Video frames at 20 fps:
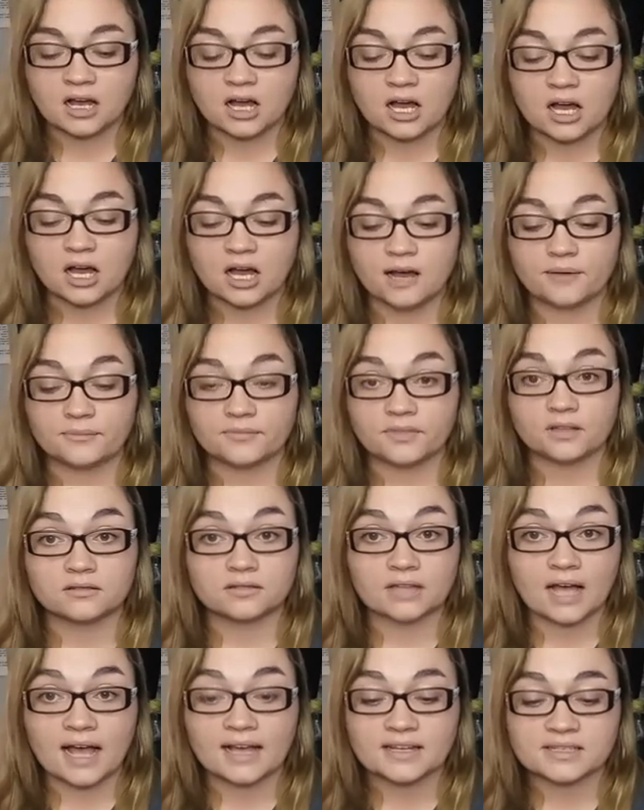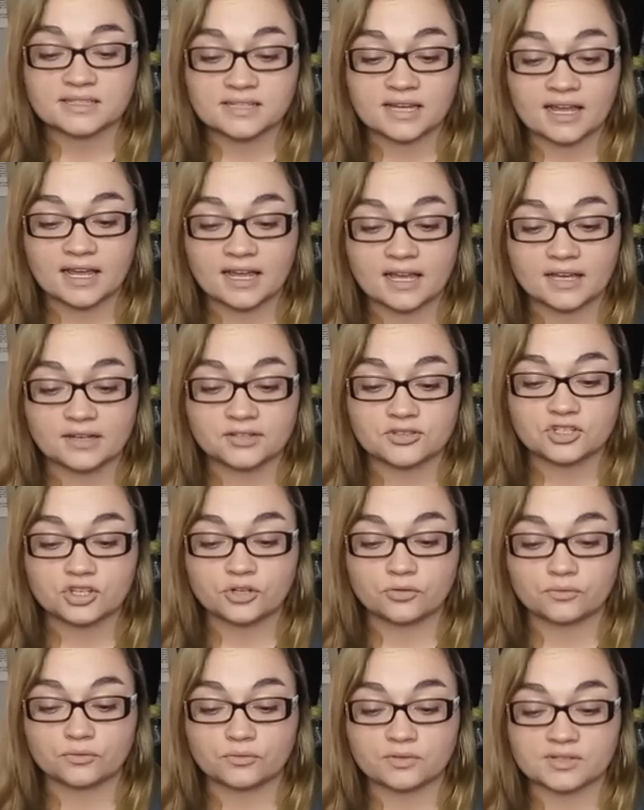the last day
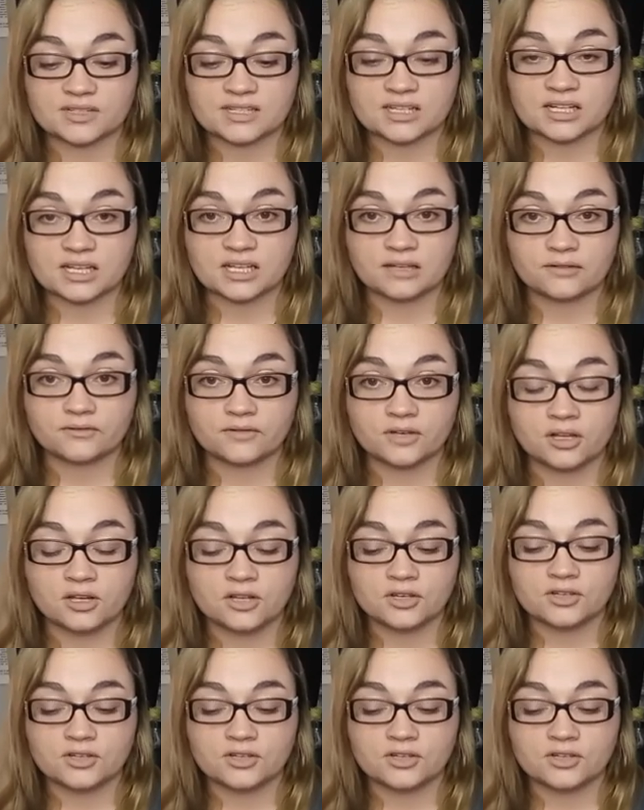to receive.